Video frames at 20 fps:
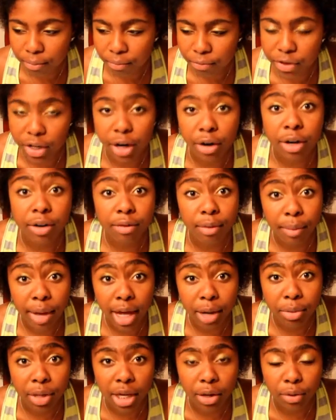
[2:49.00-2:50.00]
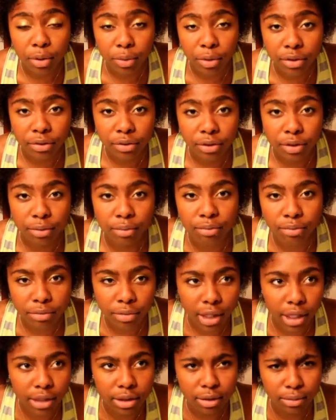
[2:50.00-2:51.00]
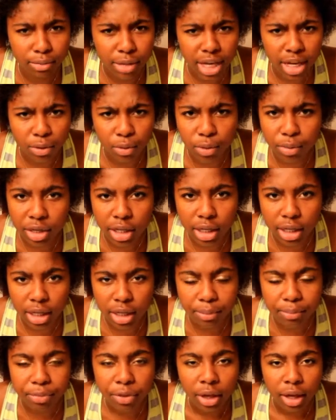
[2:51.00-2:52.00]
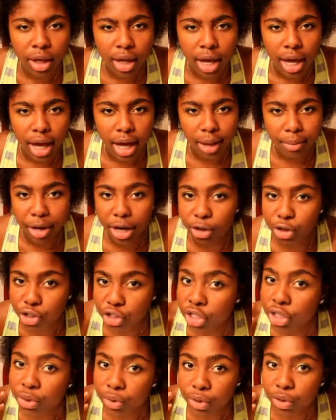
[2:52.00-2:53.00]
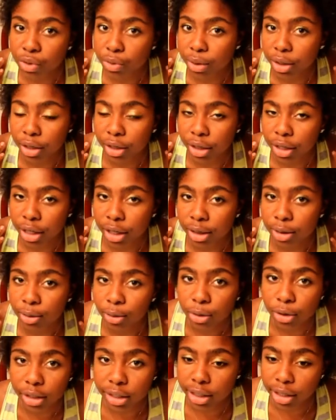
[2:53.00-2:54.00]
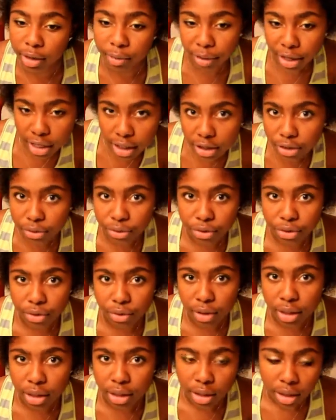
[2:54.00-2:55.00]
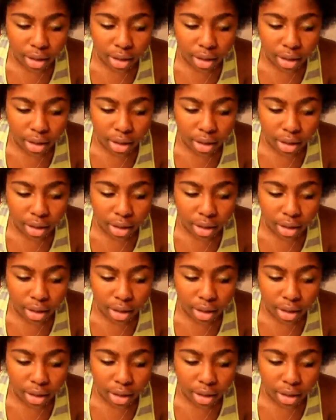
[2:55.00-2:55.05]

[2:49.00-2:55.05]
Diary of a Mad Black Woman, the main woman in it, how she used to wear her hair, or like how Mike used to do it.